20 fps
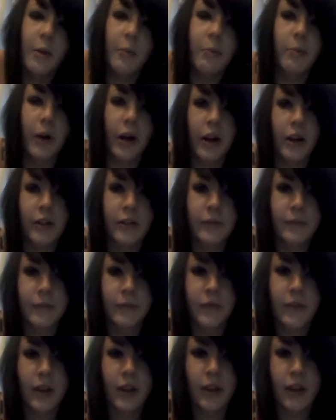But
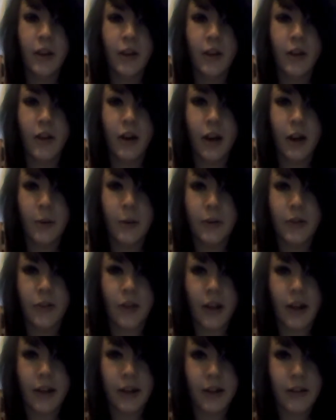I was
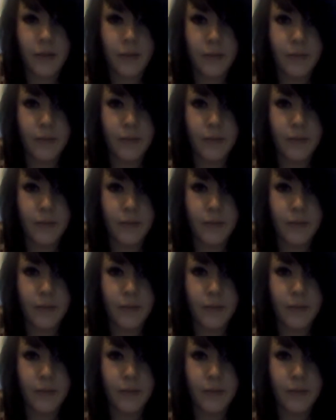like